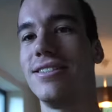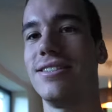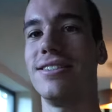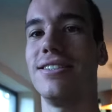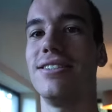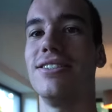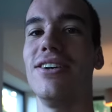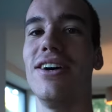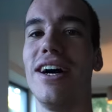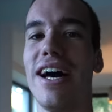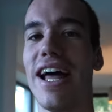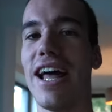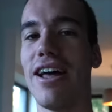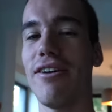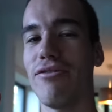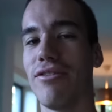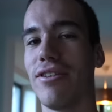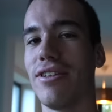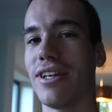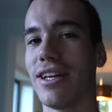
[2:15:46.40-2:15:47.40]
Not
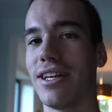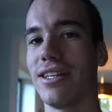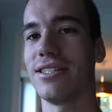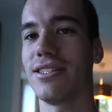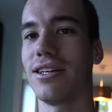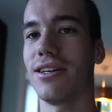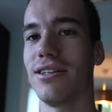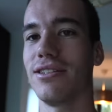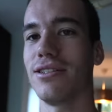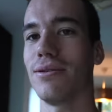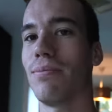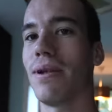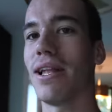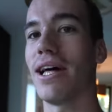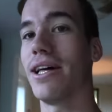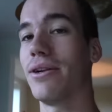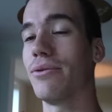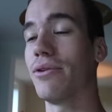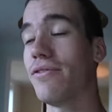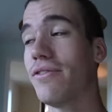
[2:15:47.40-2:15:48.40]
everything is going to
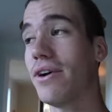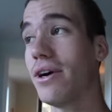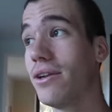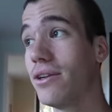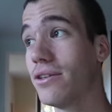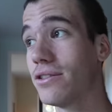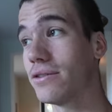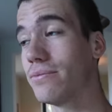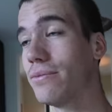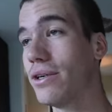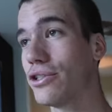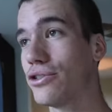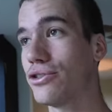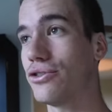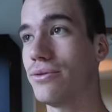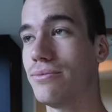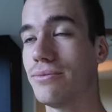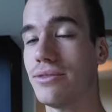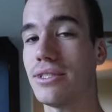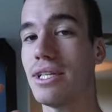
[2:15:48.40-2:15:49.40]
plan. We found loads of
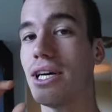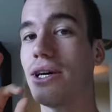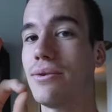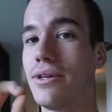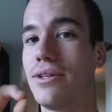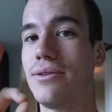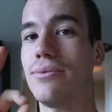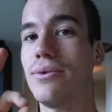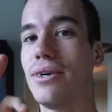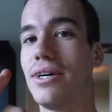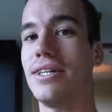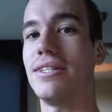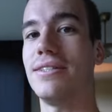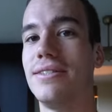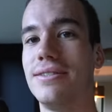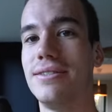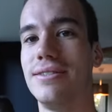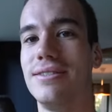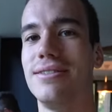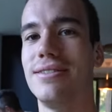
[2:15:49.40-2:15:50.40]
mushrooms, that went well.